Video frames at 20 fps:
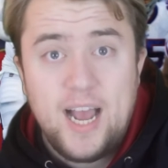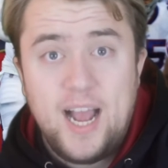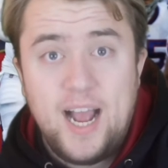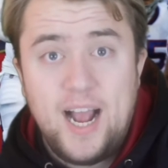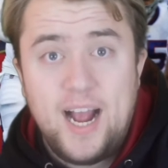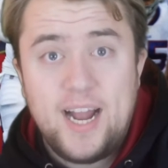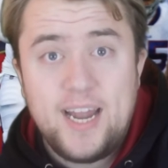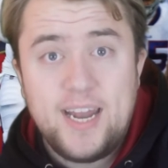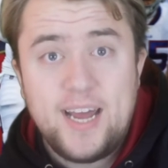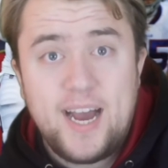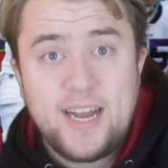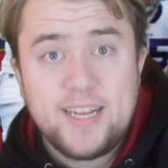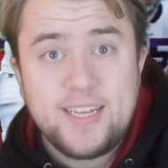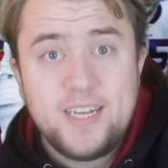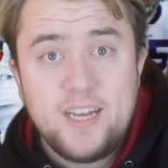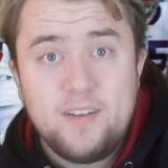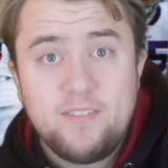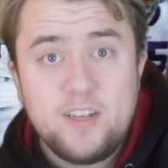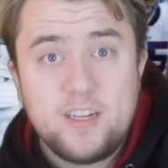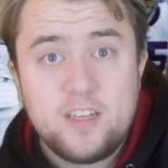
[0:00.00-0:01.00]
And I
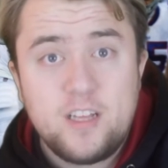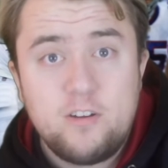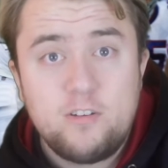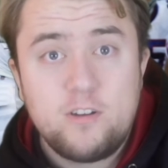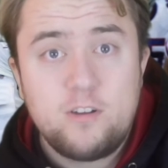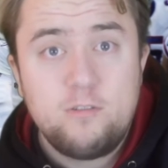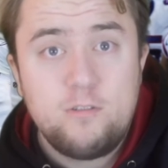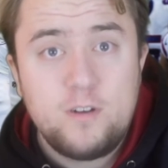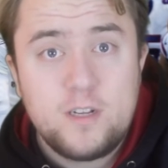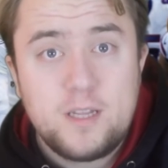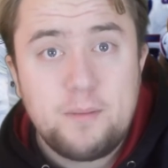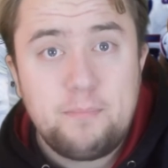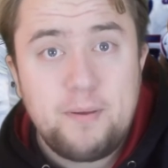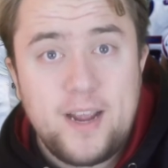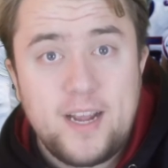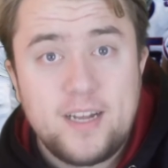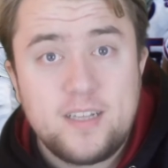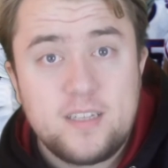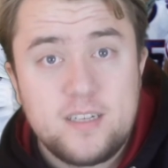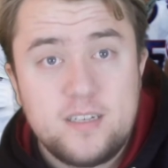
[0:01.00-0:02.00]
think I'm gonna go with the
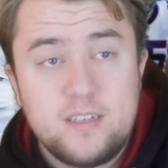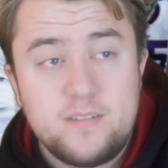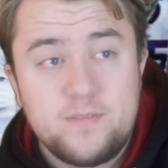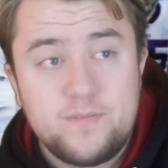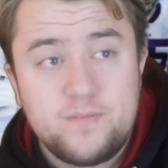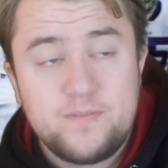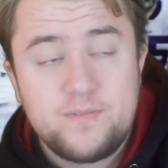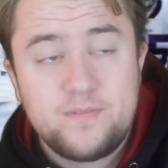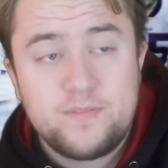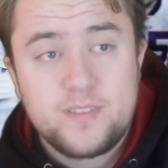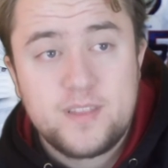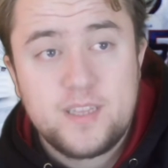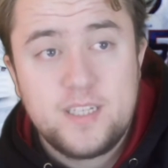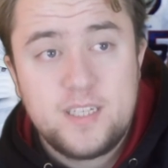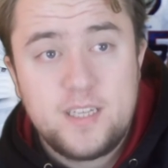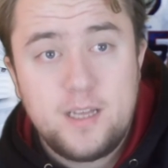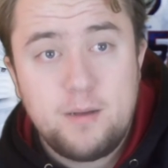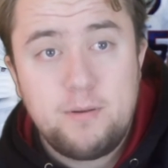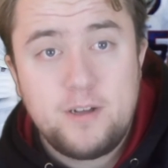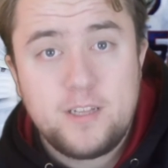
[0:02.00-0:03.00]
Panthers.
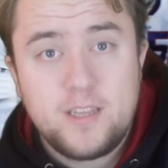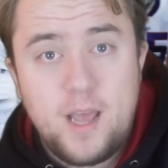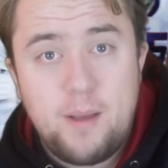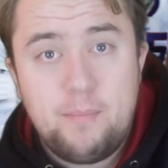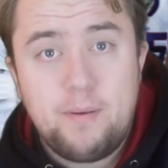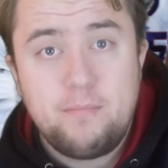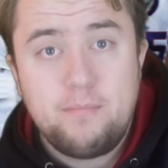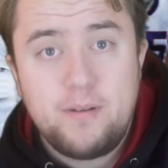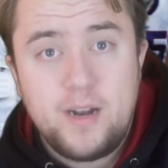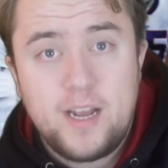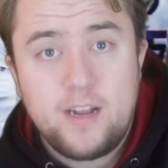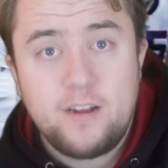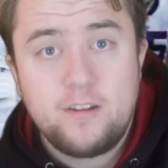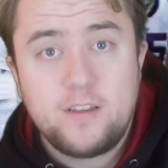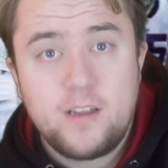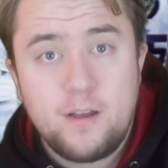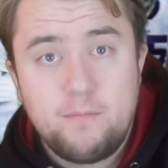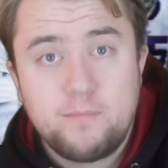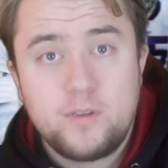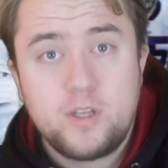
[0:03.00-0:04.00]
They've, they been
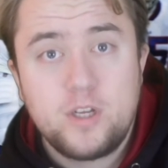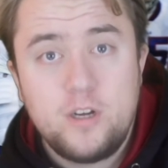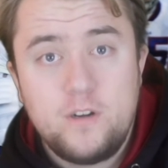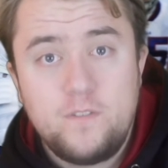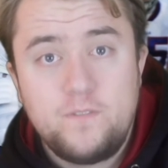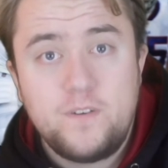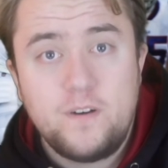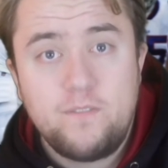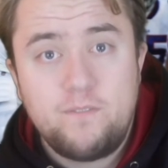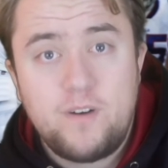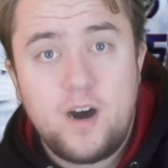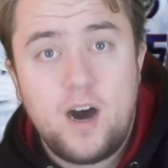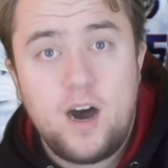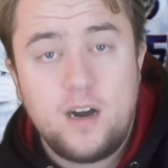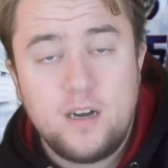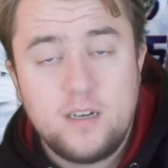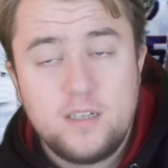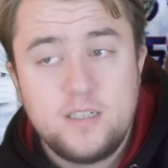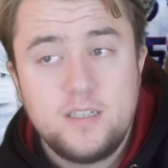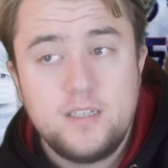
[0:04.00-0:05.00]
playing some good football,
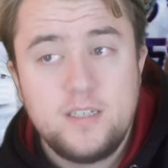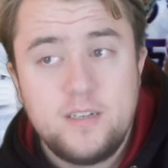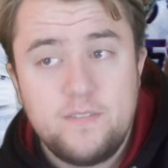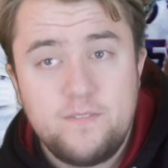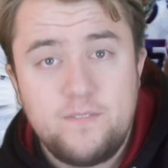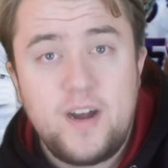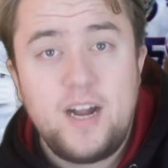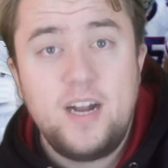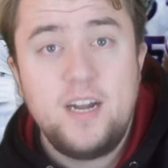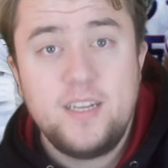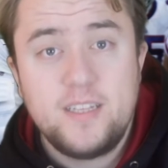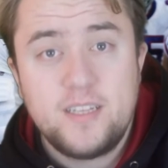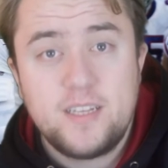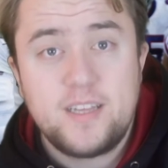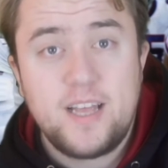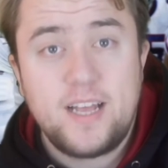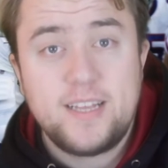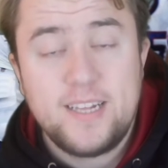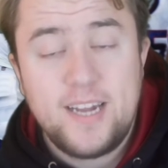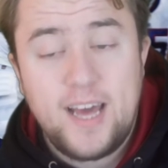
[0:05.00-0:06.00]
especially in the
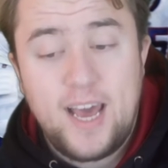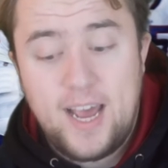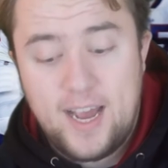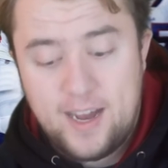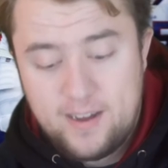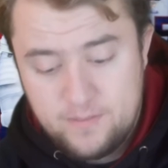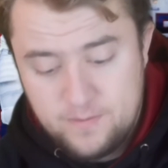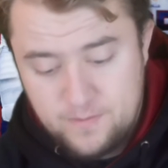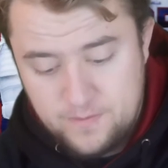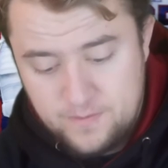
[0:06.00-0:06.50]
second half.